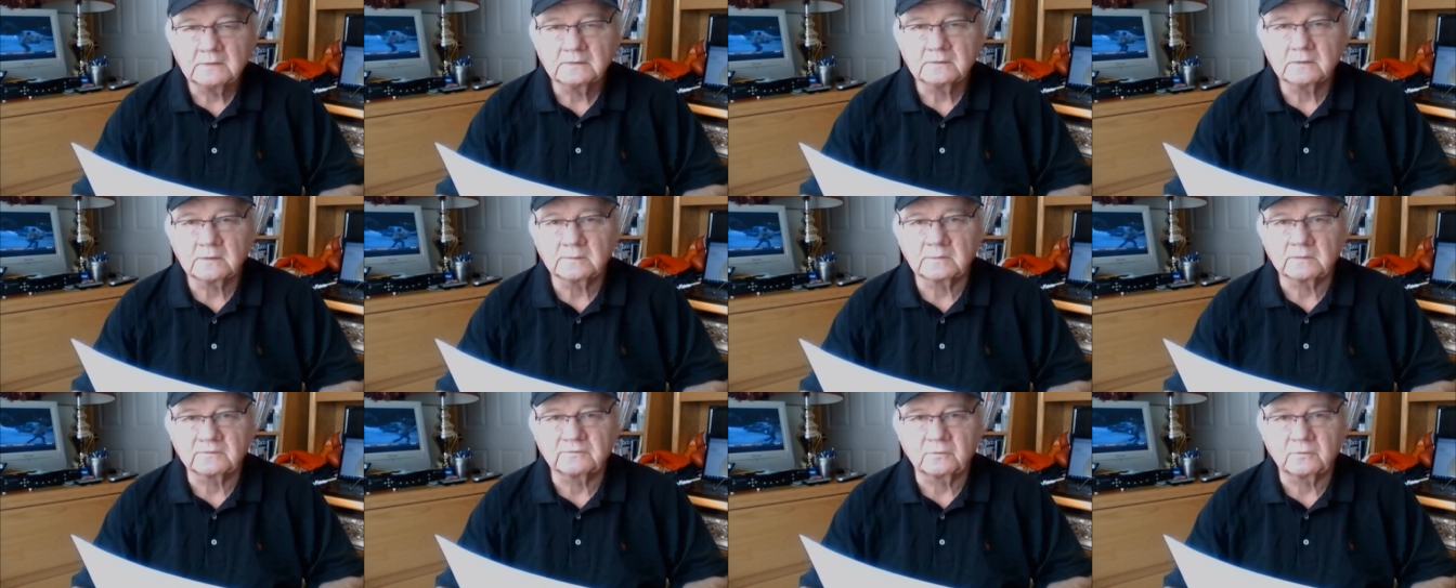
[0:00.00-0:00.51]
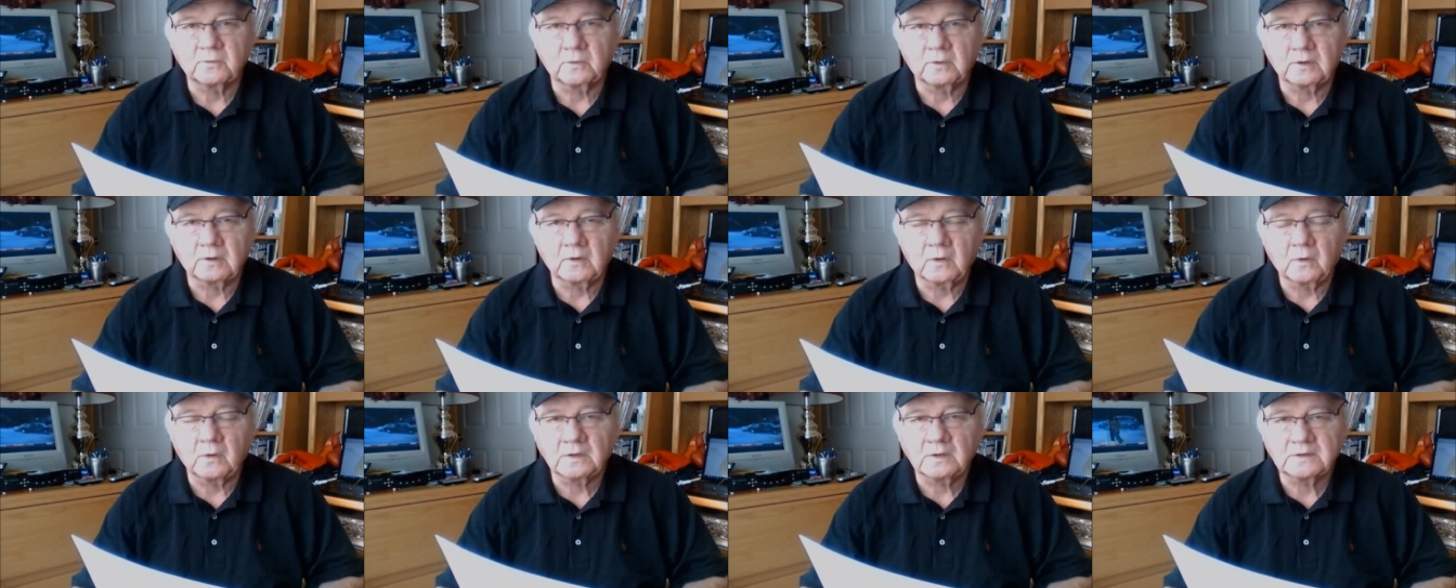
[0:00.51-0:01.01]
number 4,
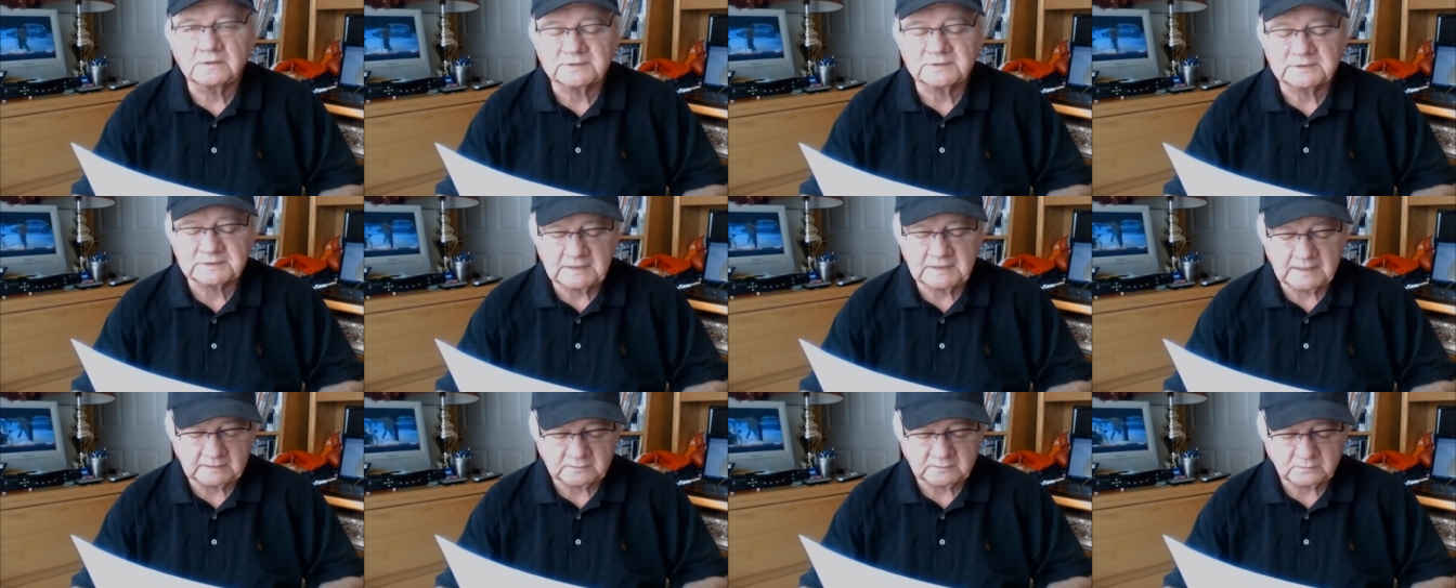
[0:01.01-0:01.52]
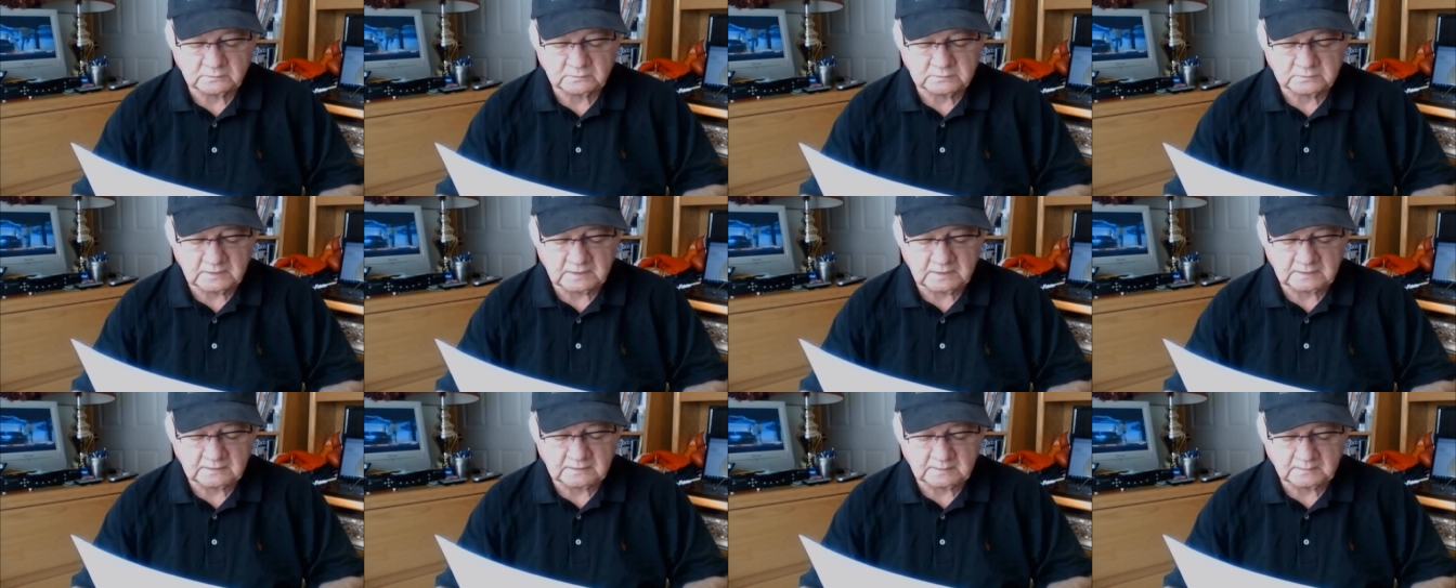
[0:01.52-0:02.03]
All Scheduled,
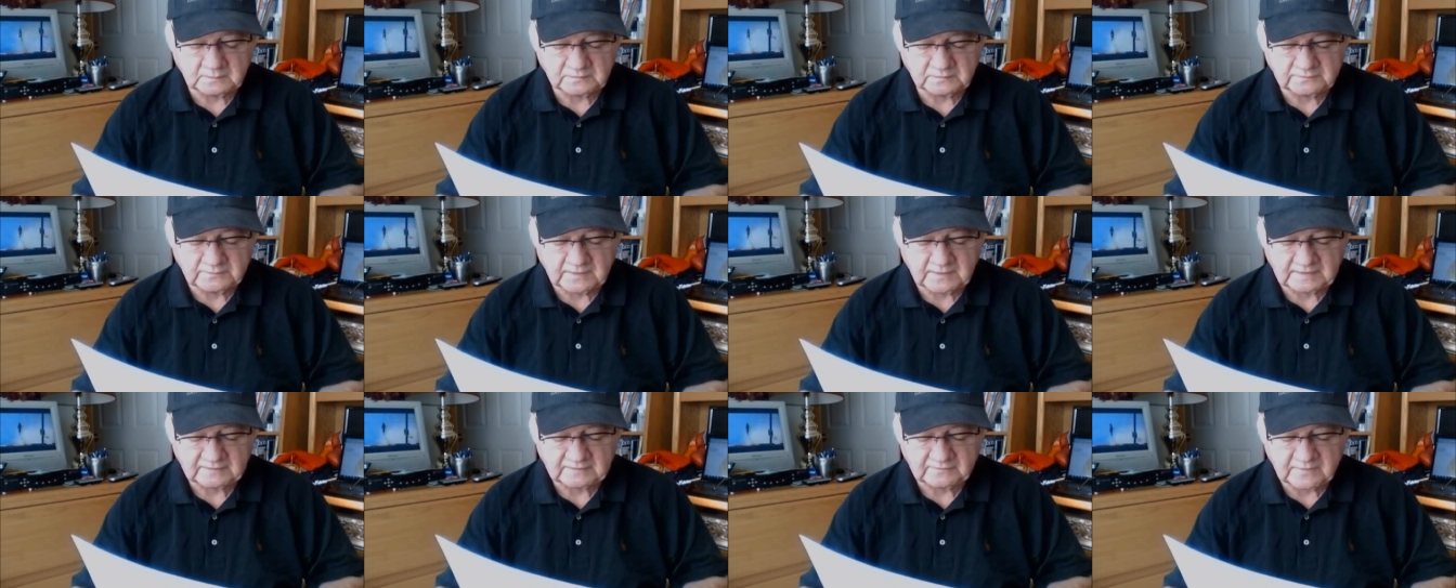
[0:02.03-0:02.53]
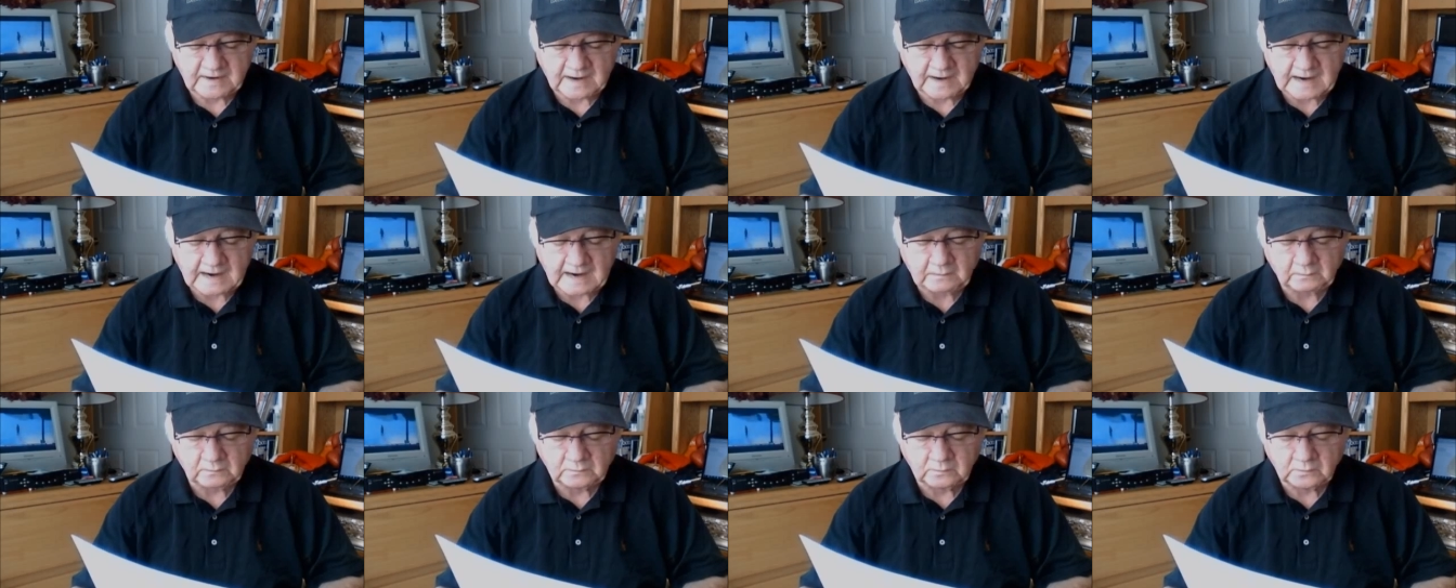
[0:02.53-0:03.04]
and number 5,
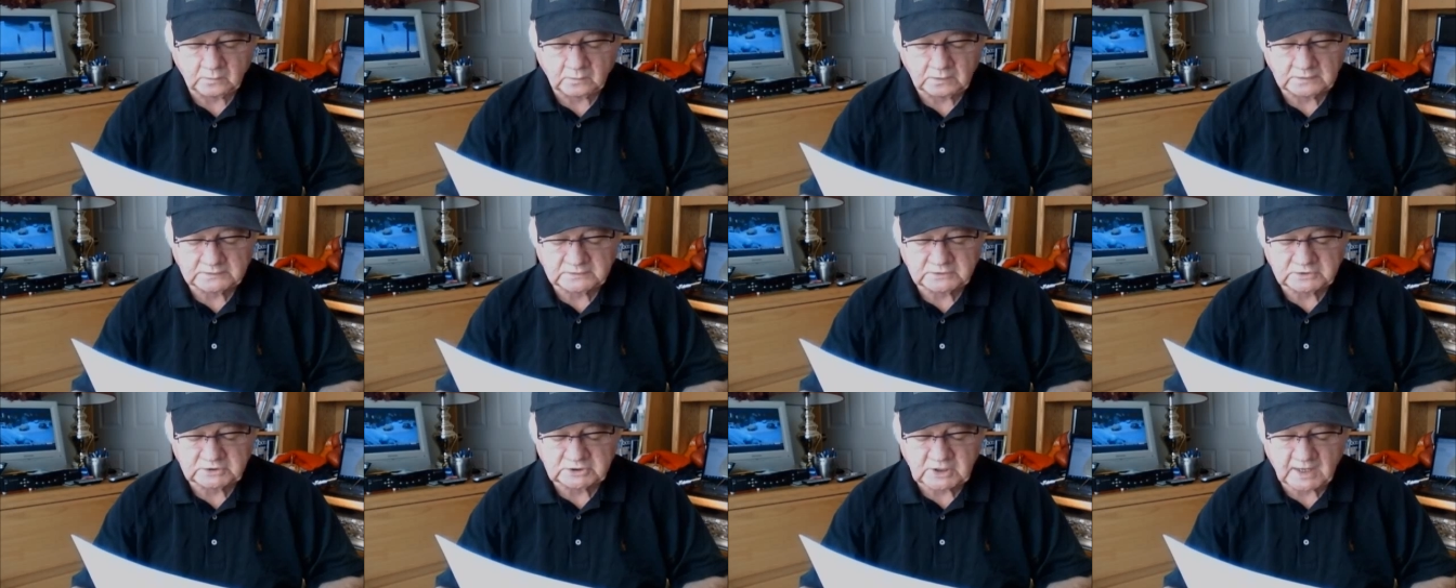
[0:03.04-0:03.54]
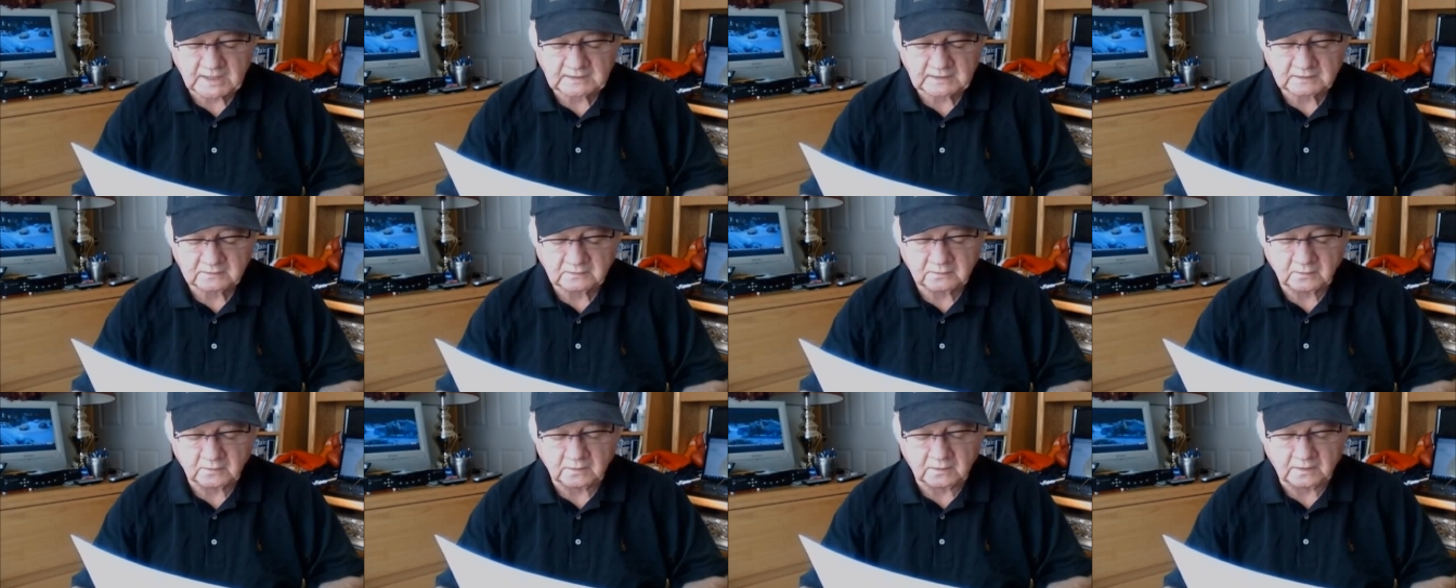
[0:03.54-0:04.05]
Outlaw
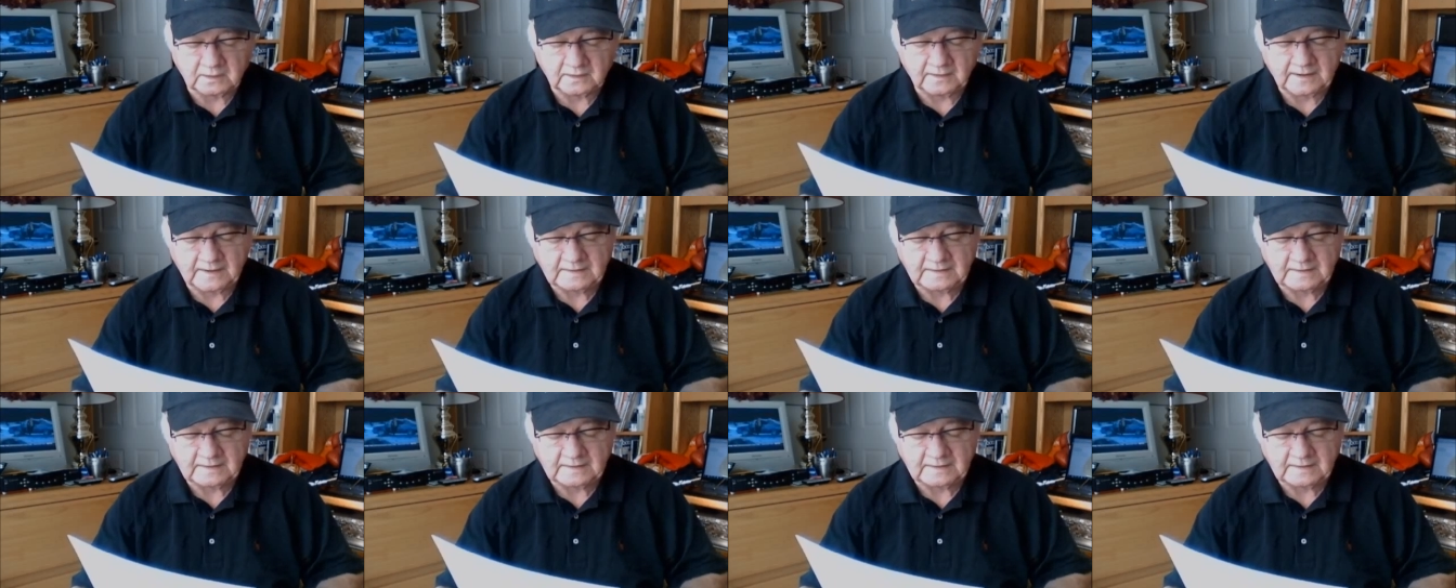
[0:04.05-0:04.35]
Choctaw,